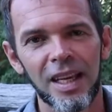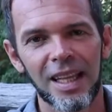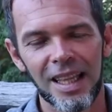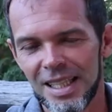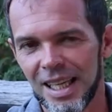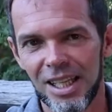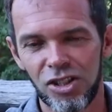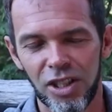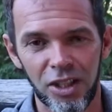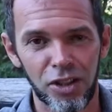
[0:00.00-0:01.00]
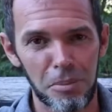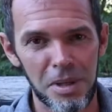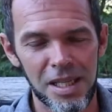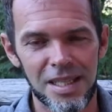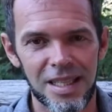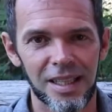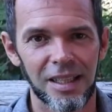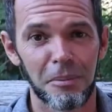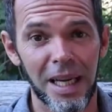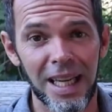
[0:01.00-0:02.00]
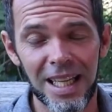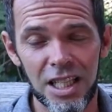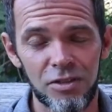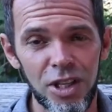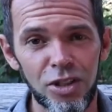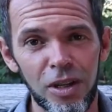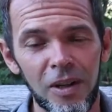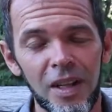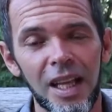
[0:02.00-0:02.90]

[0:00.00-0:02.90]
In this case, you're not gonna miss my next video.